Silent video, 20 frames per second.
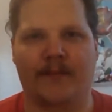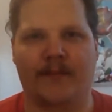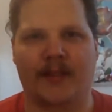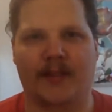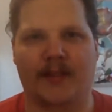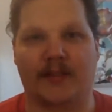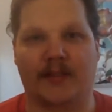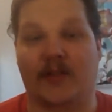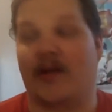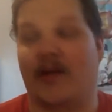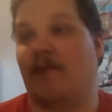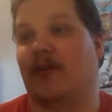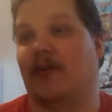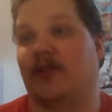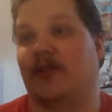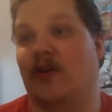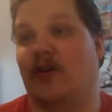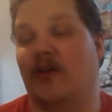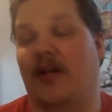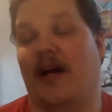So that
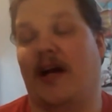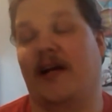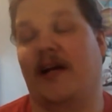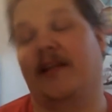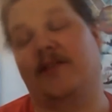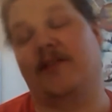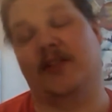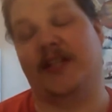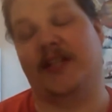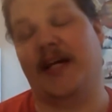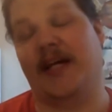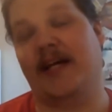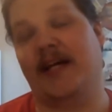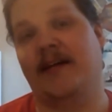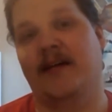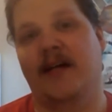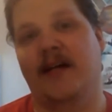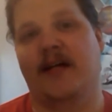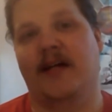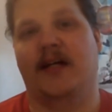was all I have to say.
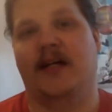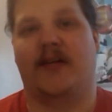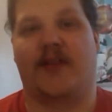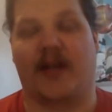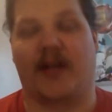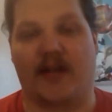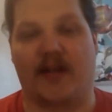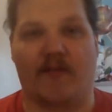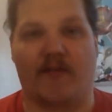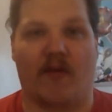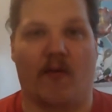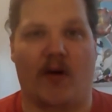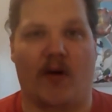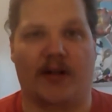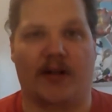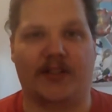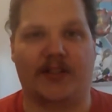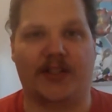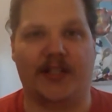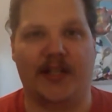Thank you for
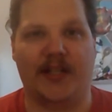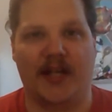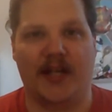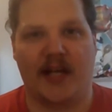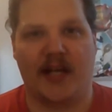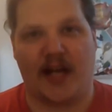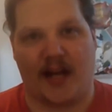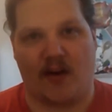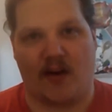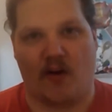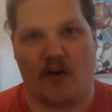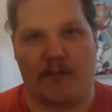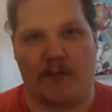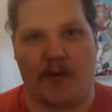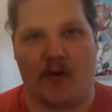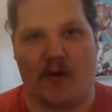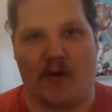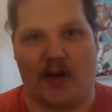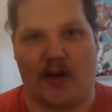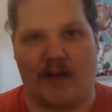watching, and I hope you
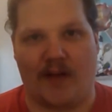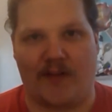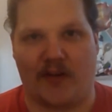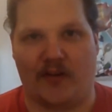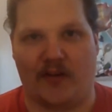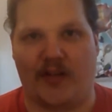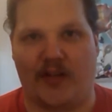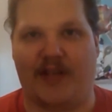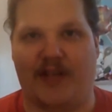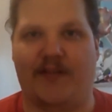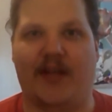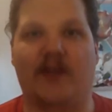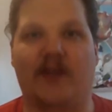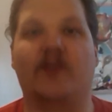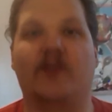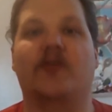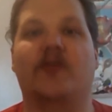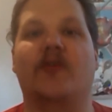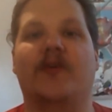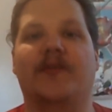all have a good evening,
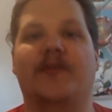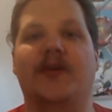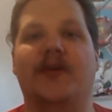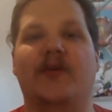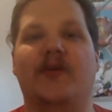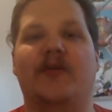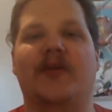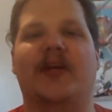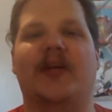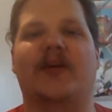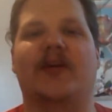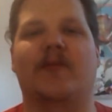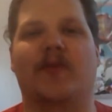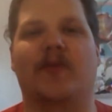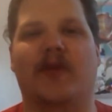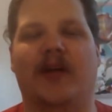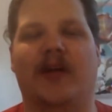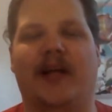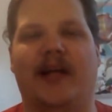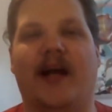good afternoon, and a good
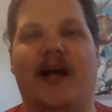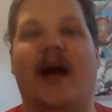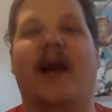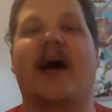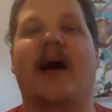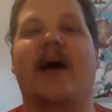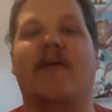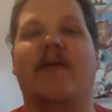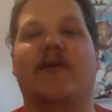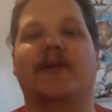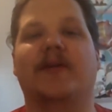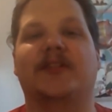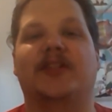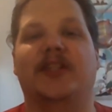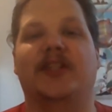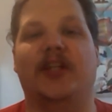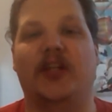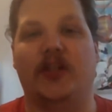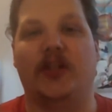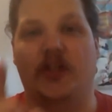morning, and I will
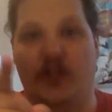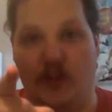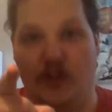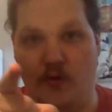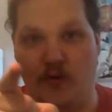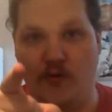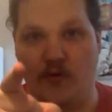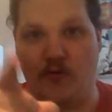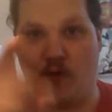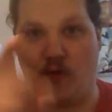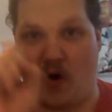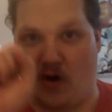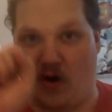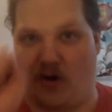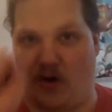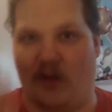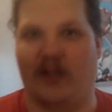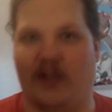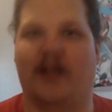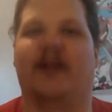see you
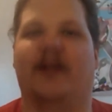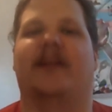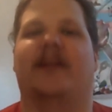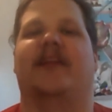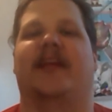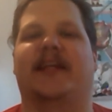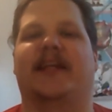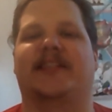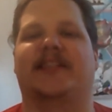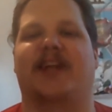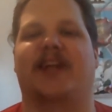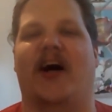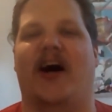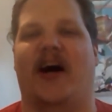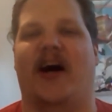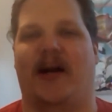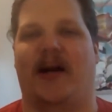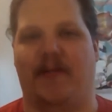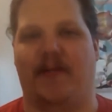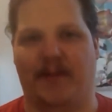all next
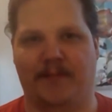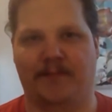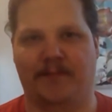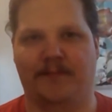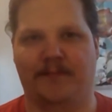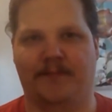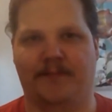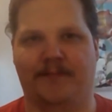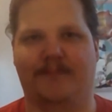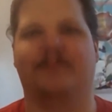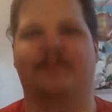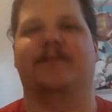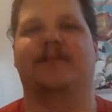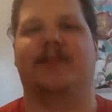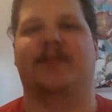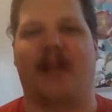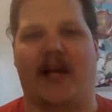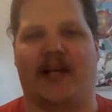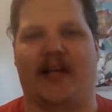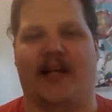time.
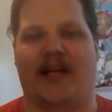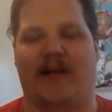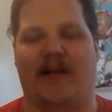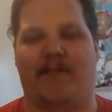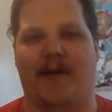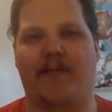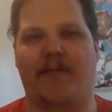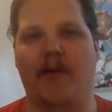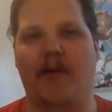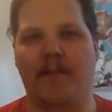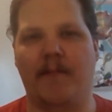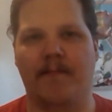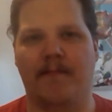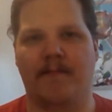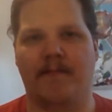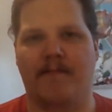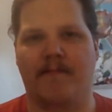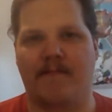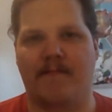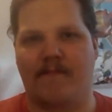Take care, people.
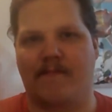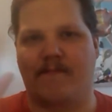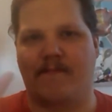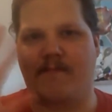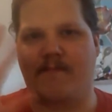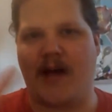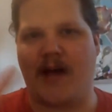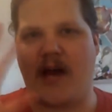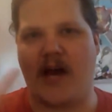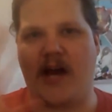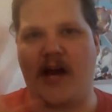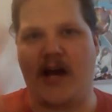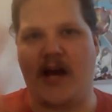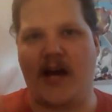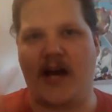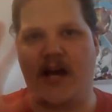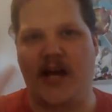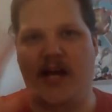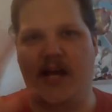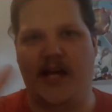
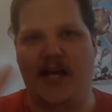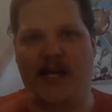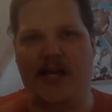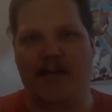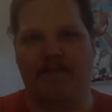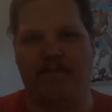Bye!